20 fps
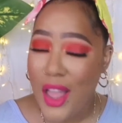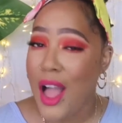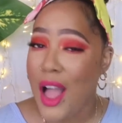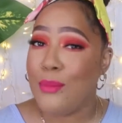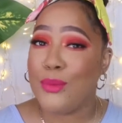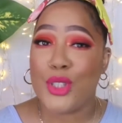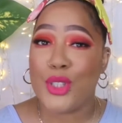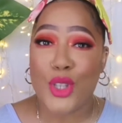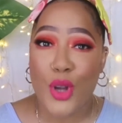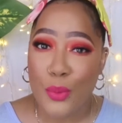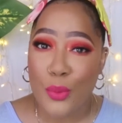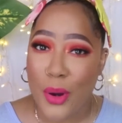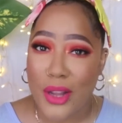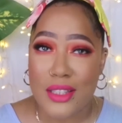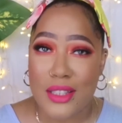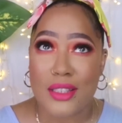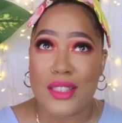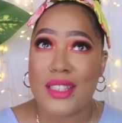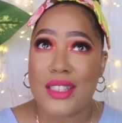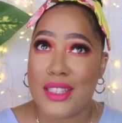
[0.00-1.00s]
i'm so proud
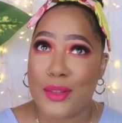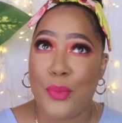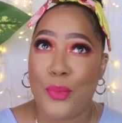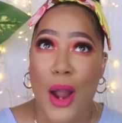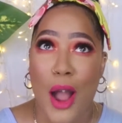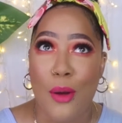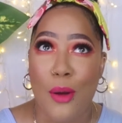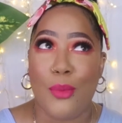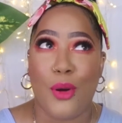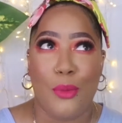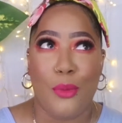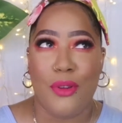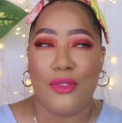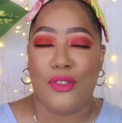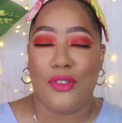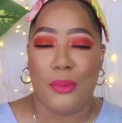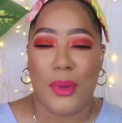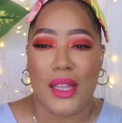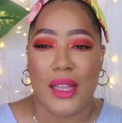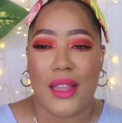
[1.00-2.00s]
this is a proud moment
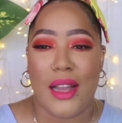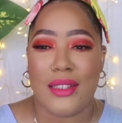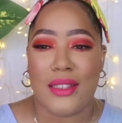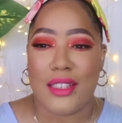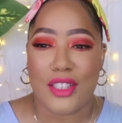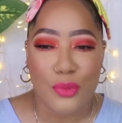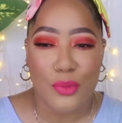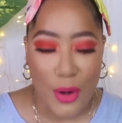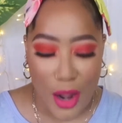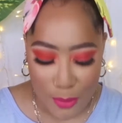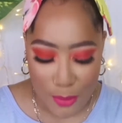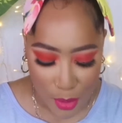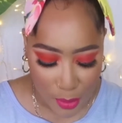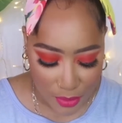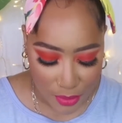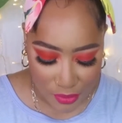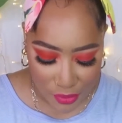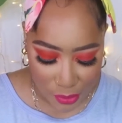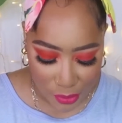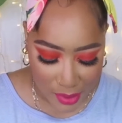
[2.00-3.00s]
for me like such a proud
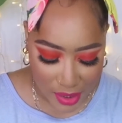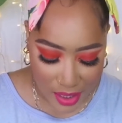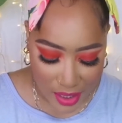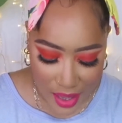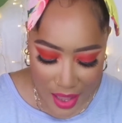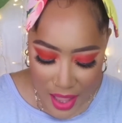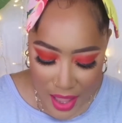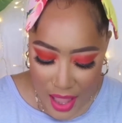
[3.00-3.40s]
moment for me